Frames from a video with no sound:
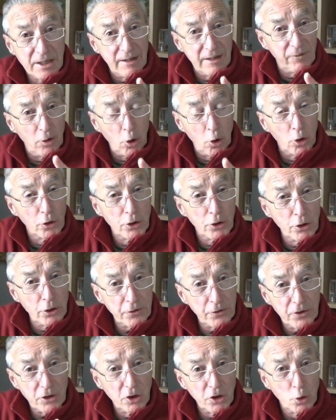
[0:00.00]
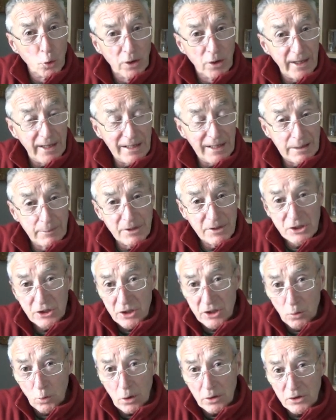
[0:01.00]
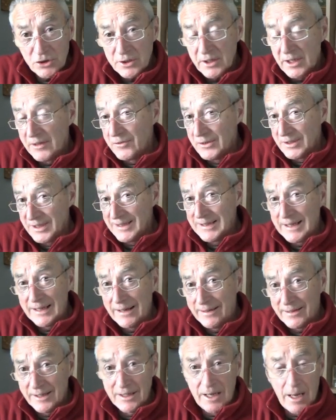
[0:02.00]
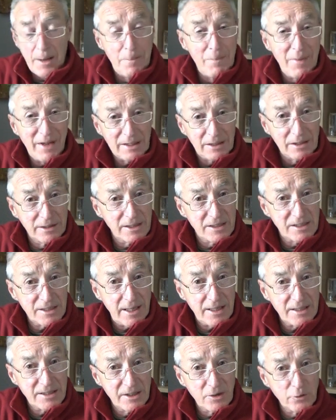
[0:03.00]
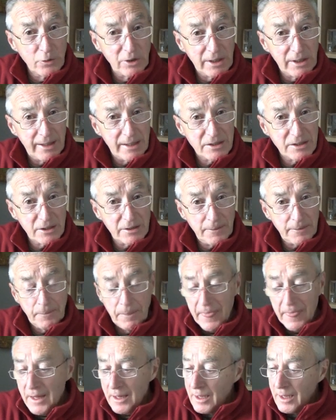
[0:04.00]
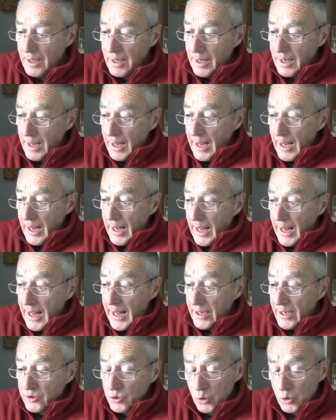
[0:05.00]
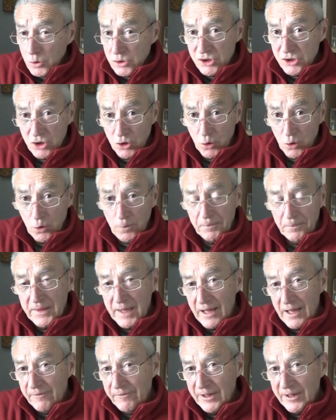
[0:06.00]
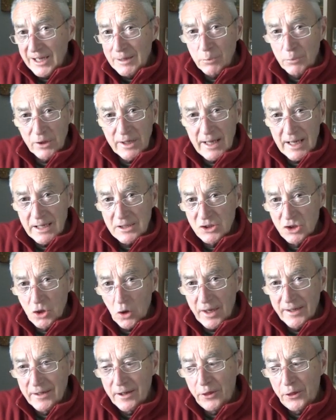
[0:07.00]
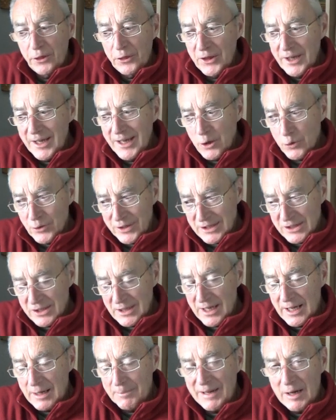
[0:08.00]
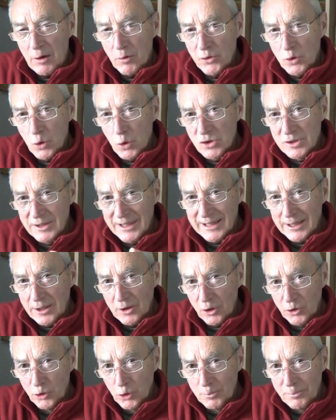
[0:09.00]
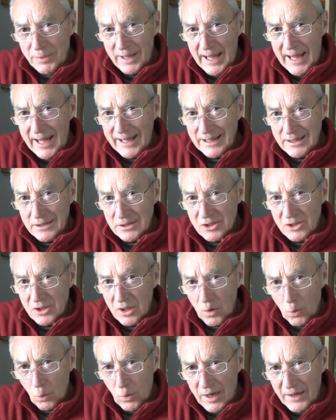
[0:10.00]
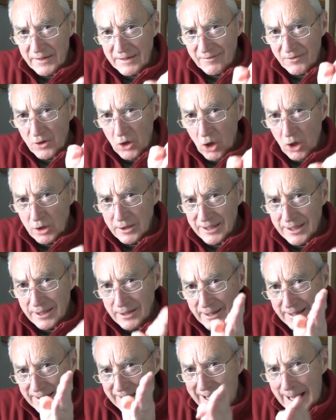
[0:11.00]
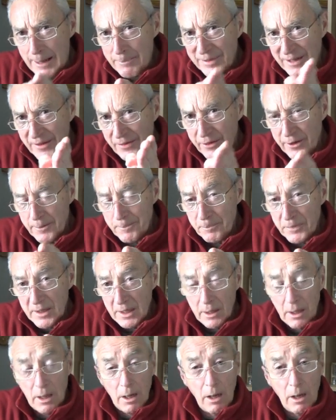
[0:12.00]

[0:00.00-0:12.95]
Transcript: to give Unearthed UK Limited a watch if you need anything metal detecting related. And also, if anybody has got any theories about those little number eights and why they've got a little gap in them,